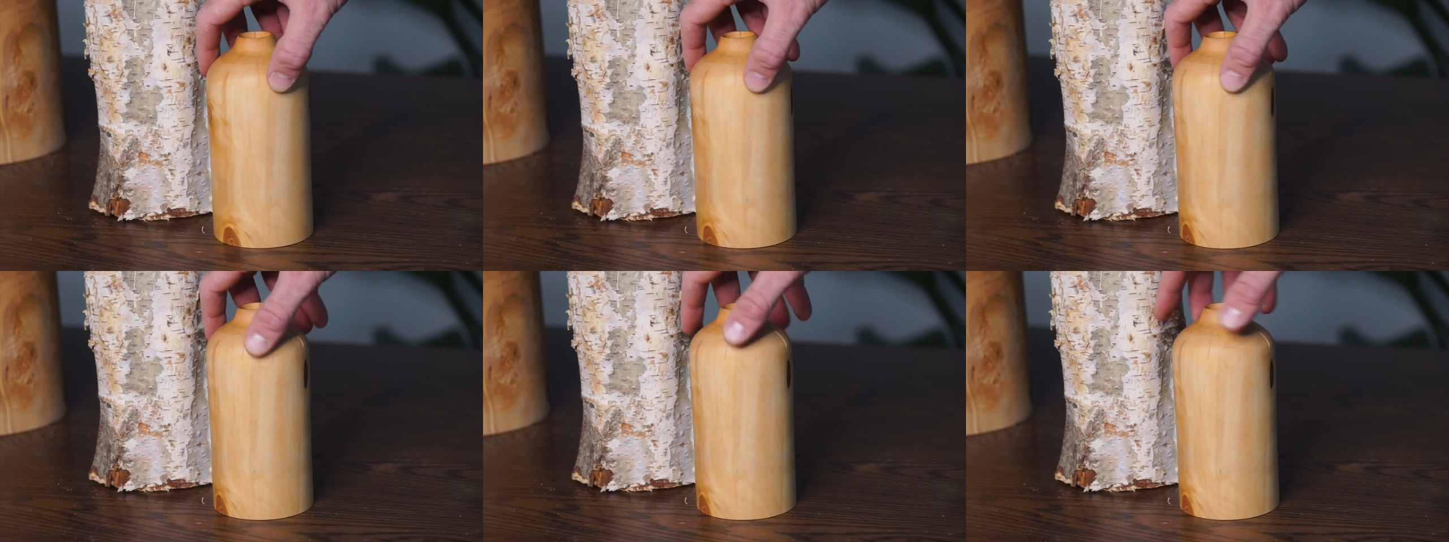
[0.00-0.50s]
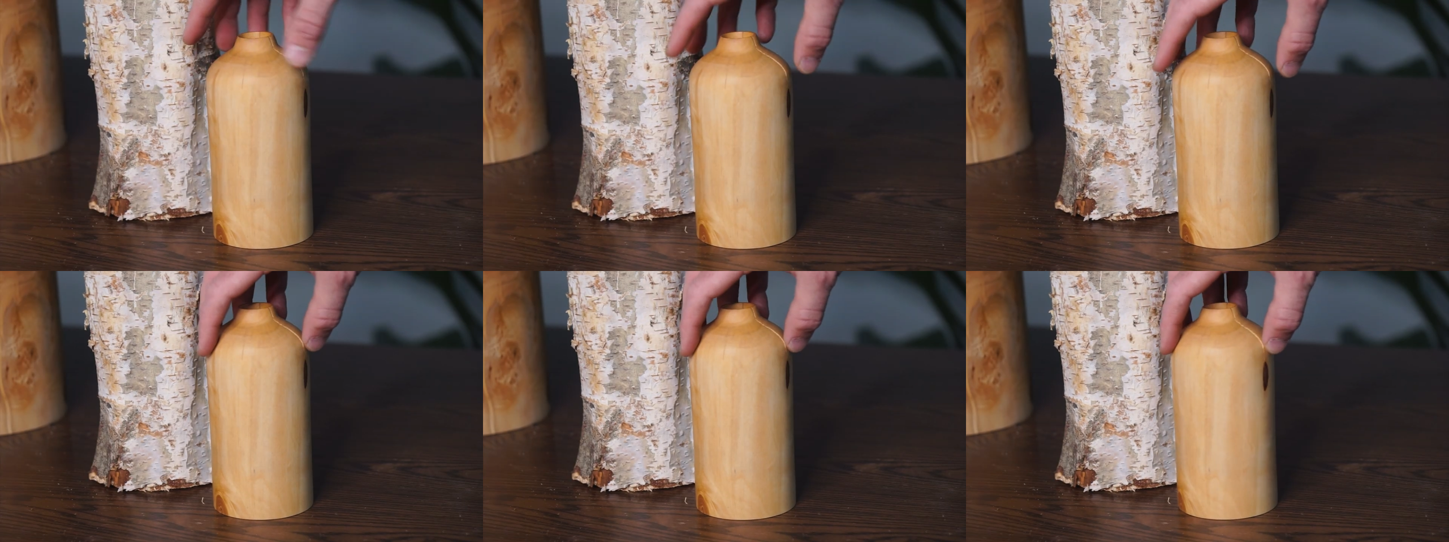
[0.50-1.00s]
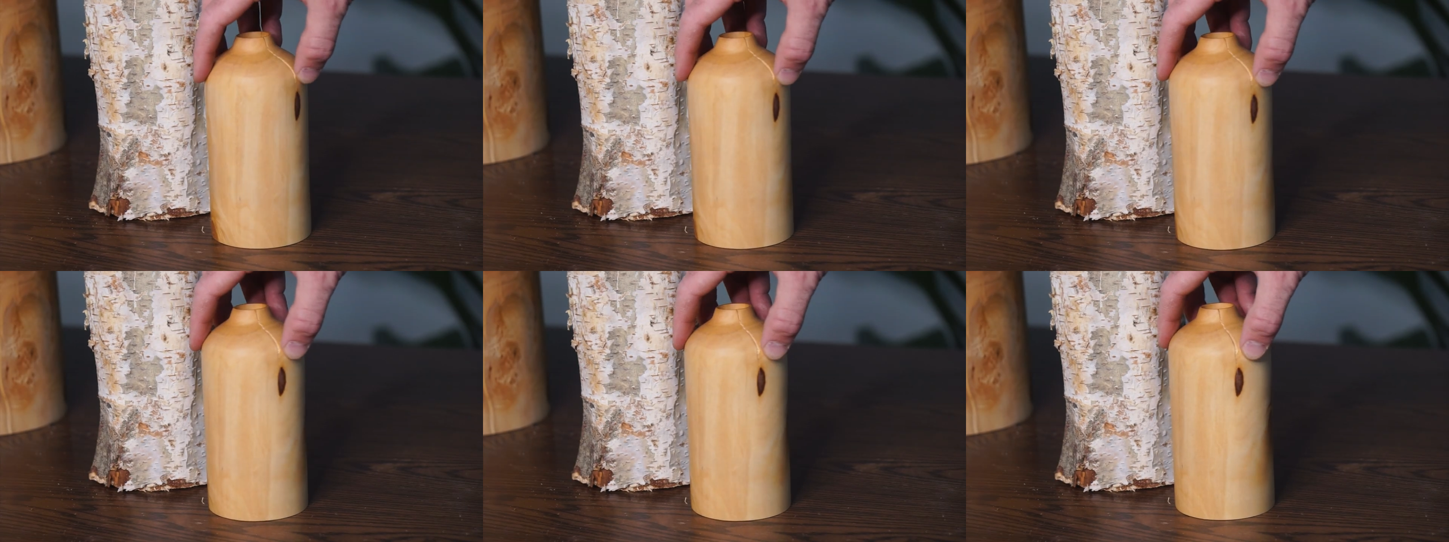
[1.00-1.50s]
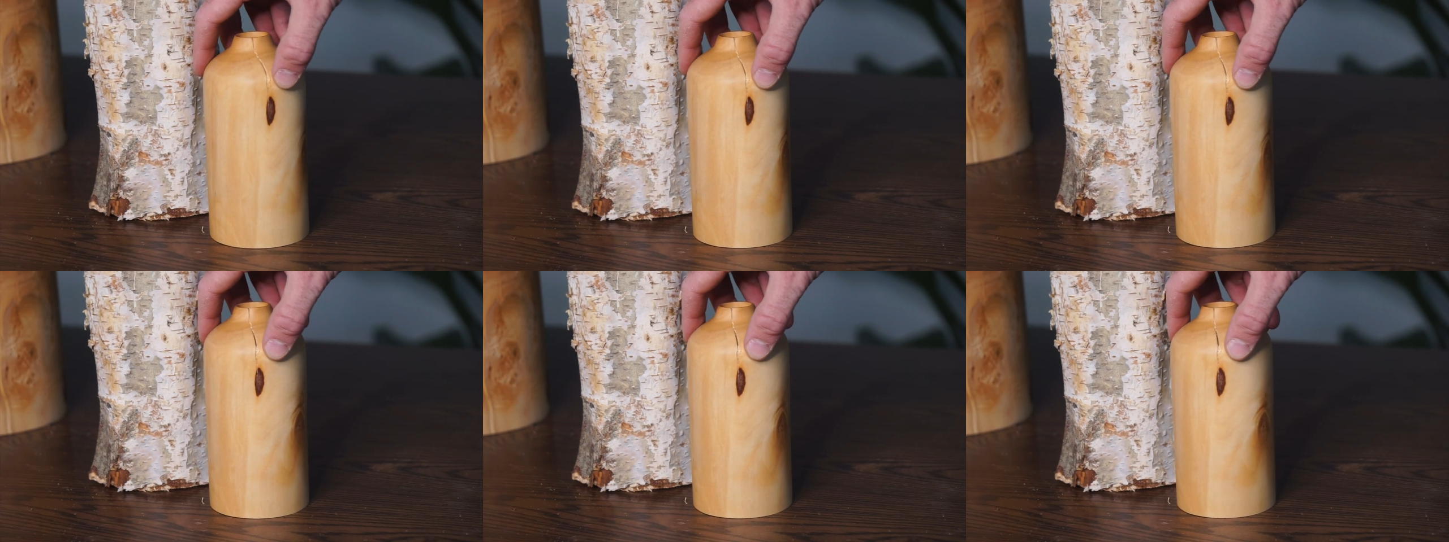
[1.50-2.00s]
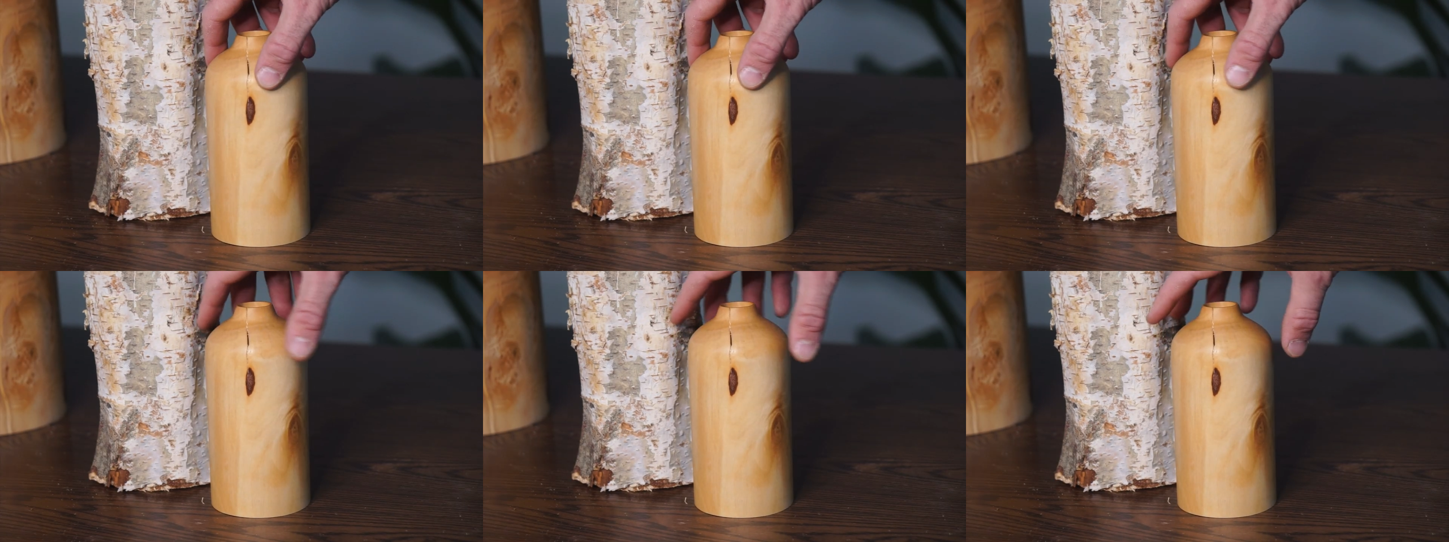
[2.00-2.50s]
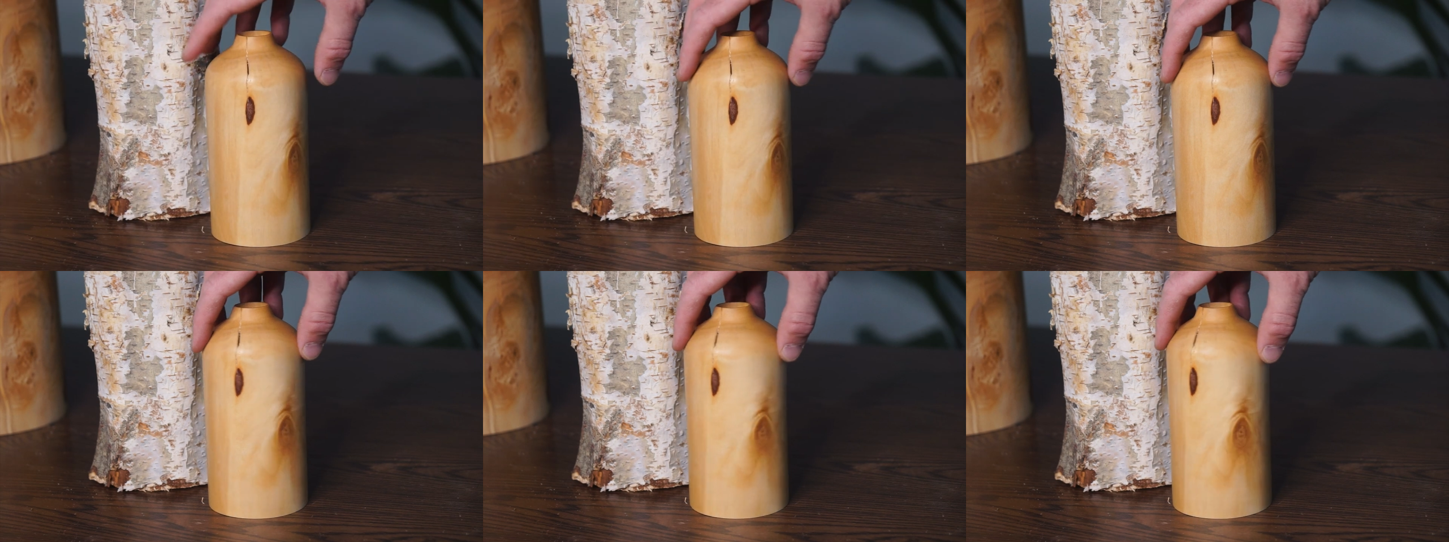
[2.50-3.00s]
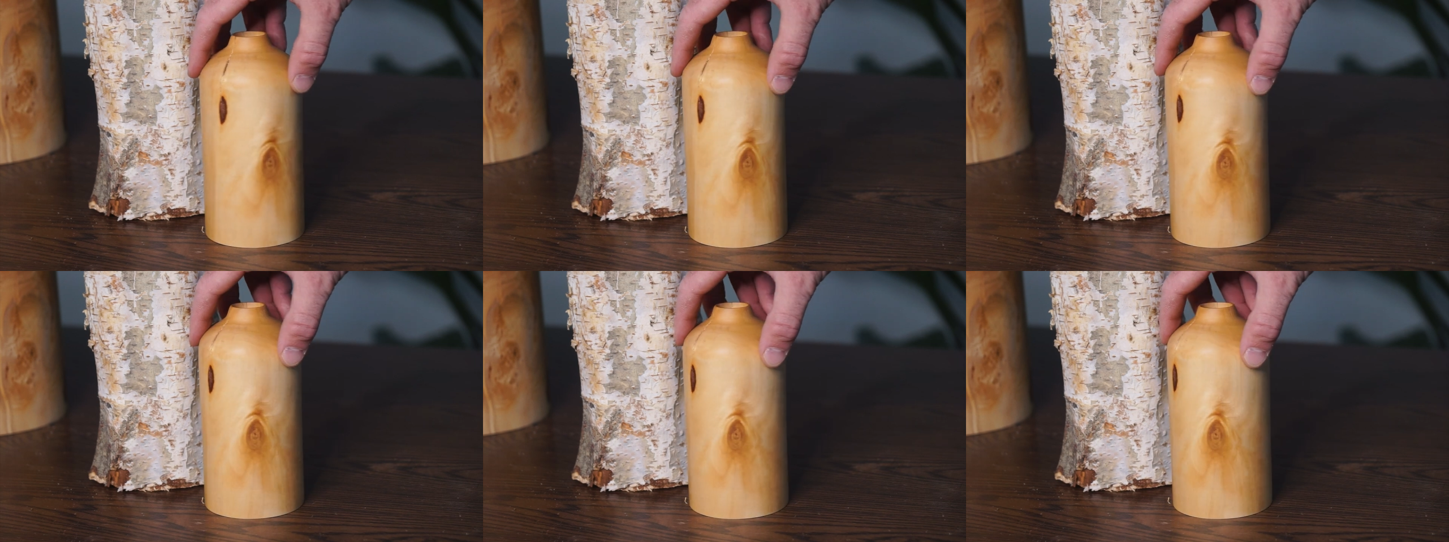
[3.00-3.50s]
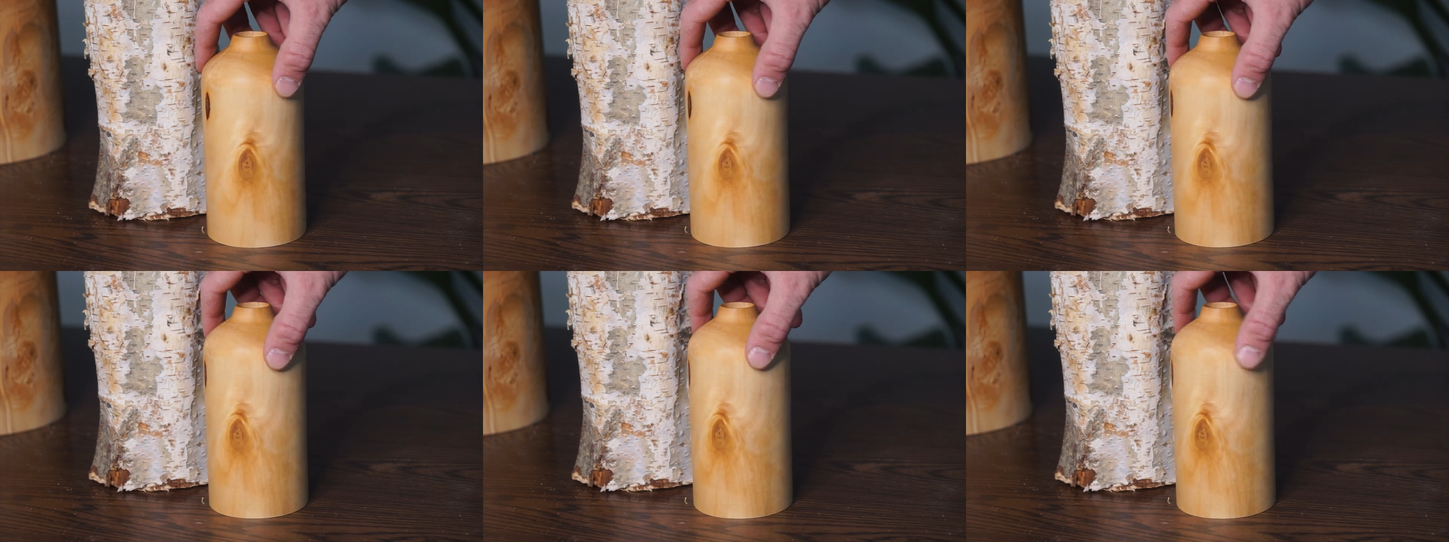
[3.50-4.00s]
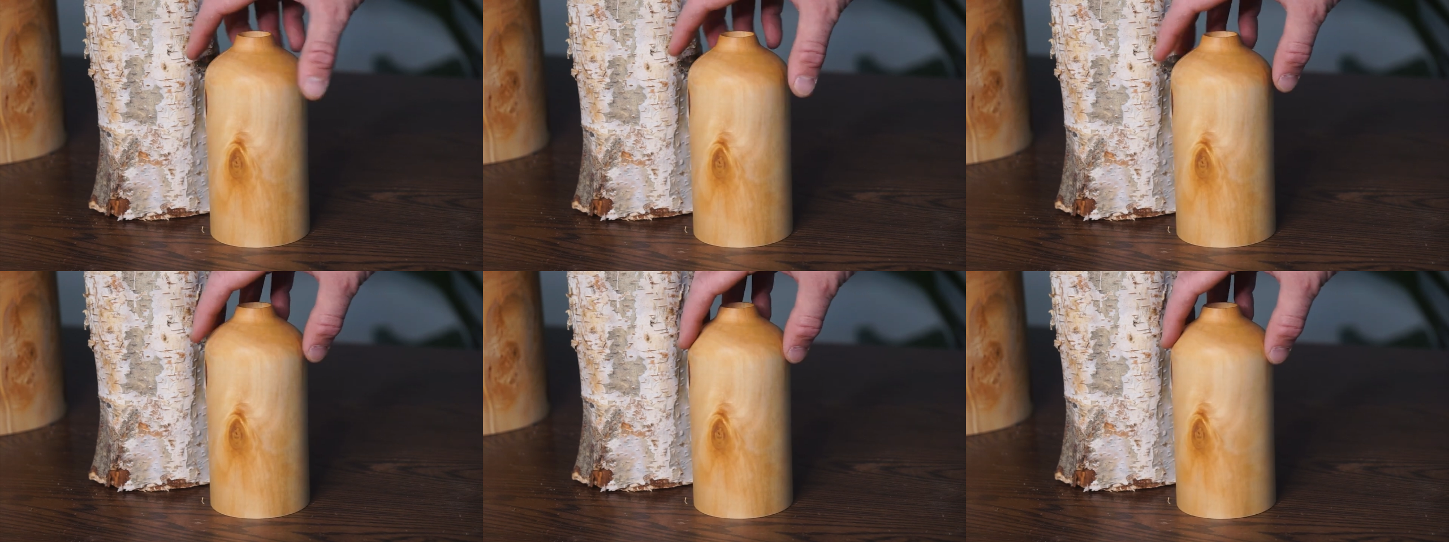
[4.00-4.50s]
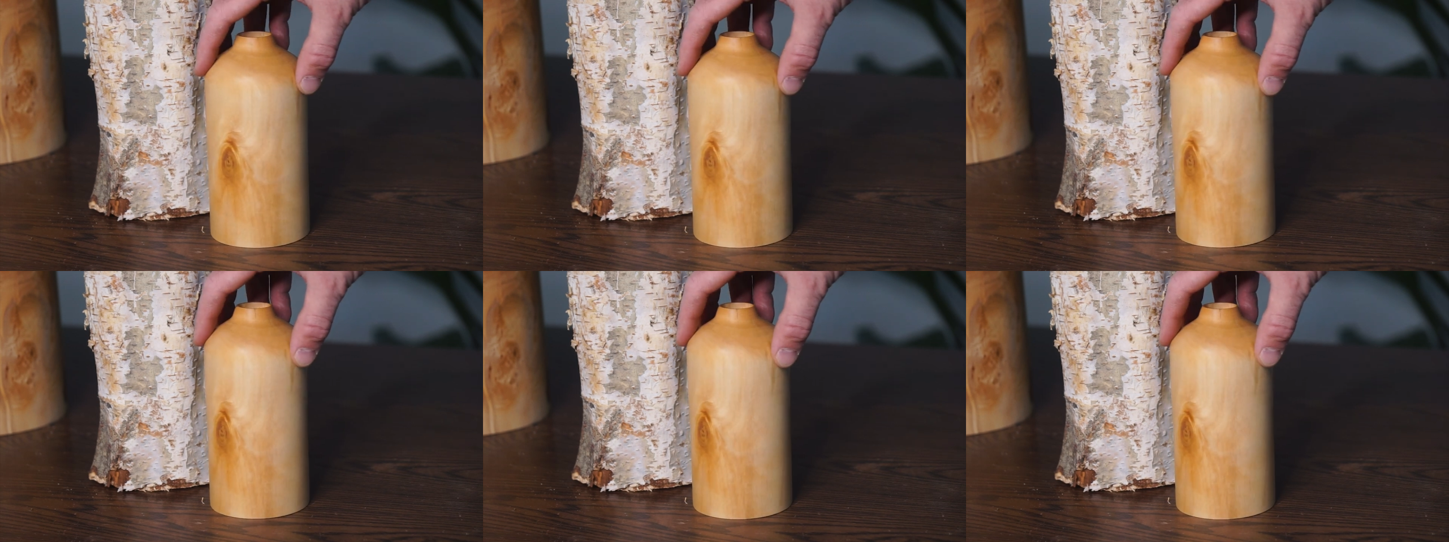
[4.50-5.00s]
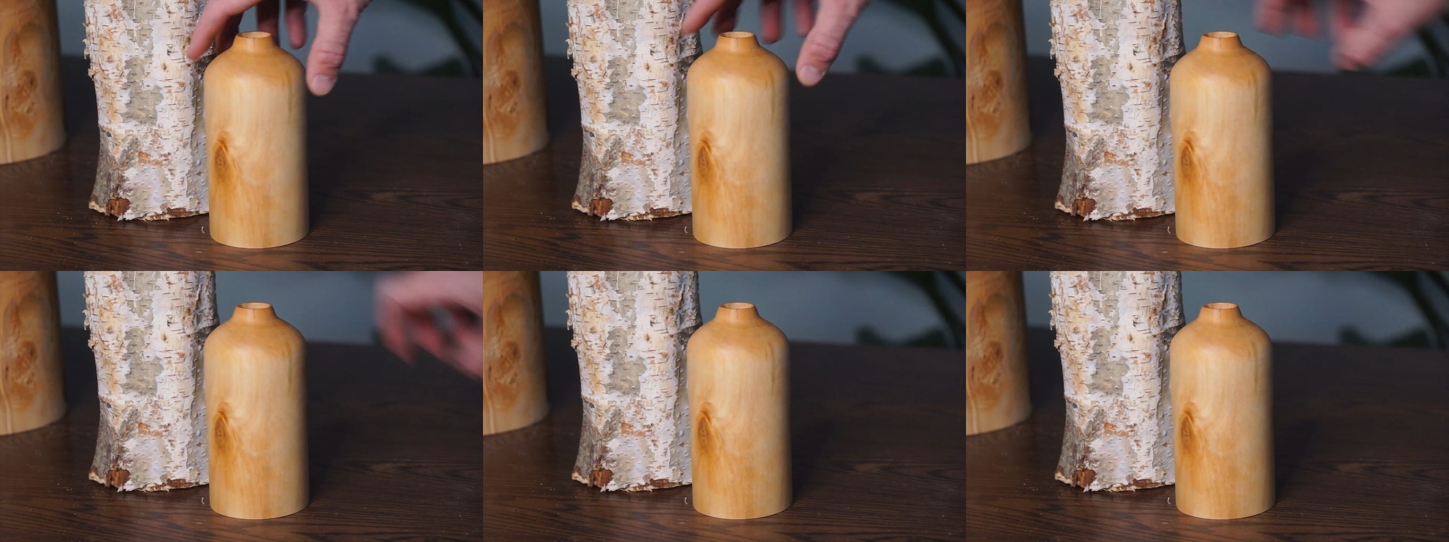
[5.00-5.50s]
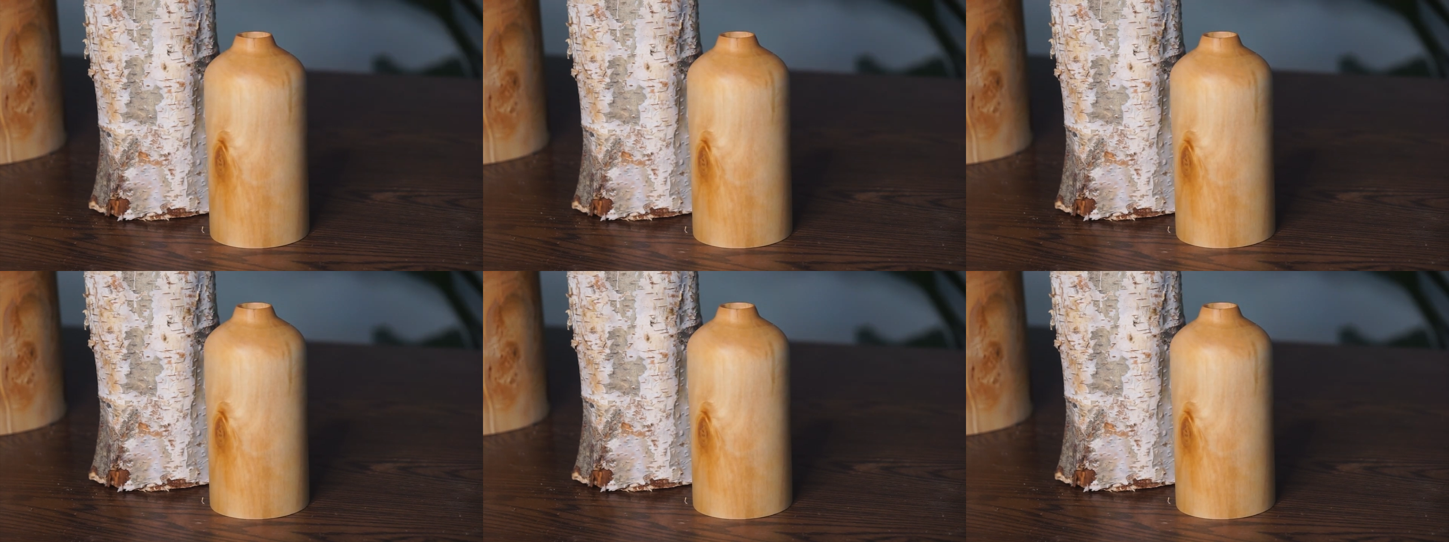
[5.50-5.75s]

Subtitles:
No face is visible, so there are no lips to read.